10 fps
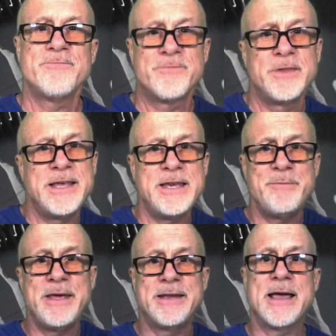lead
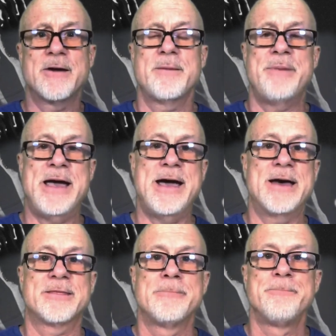me down a
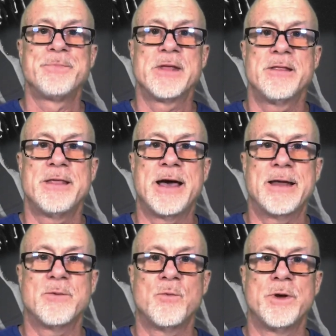path
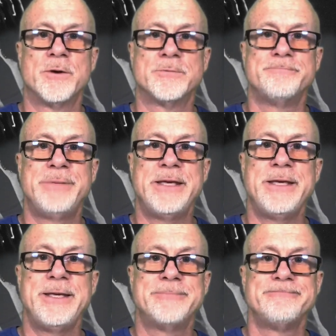that will
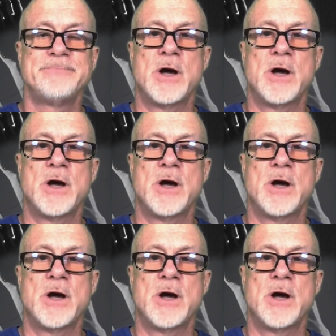be